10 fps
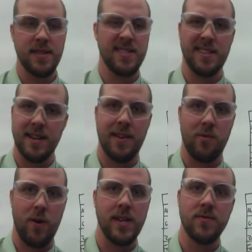because that's kind of
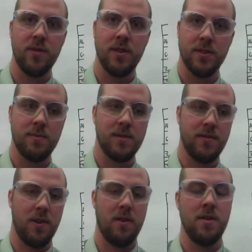wasteful in terms of
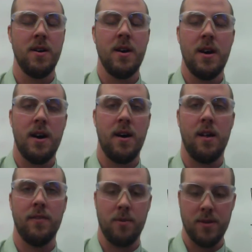your
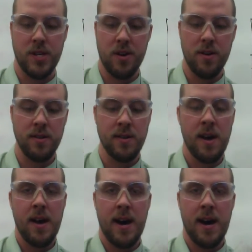all of your materials.